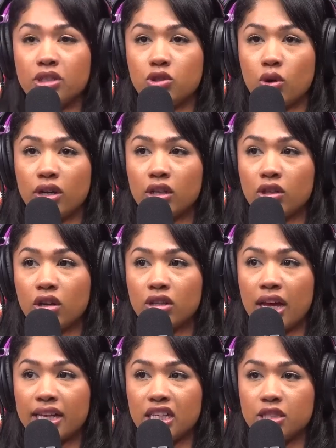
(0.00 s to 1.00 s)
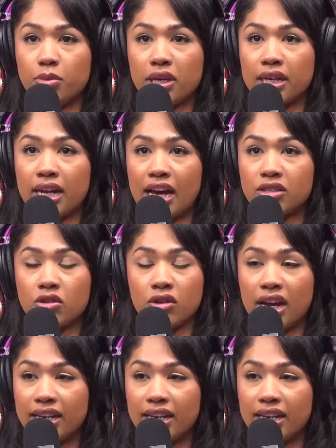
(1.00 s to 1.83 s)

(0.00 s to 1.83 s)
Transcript: Jordan look like he's being an asshole, no.